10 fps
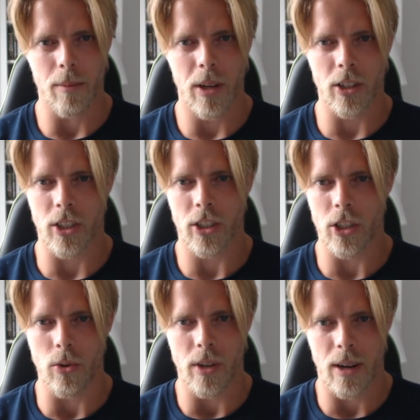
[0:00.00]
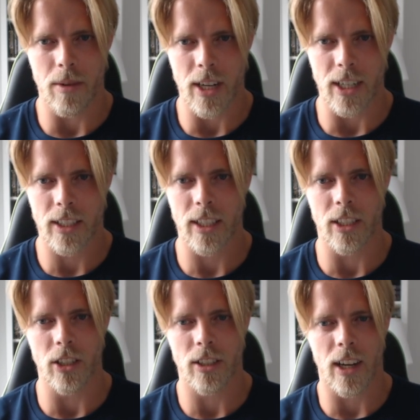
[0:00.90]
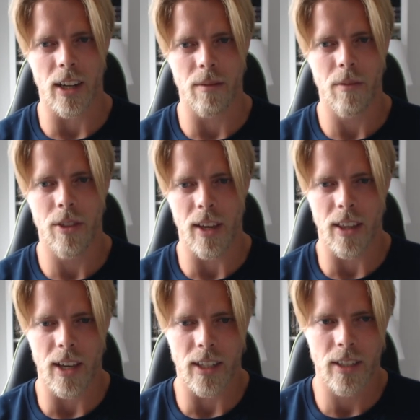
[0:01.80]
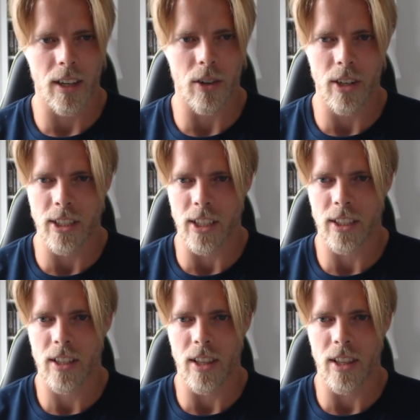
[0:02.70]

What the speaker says: because it's so damn nice. It's just a thing that increases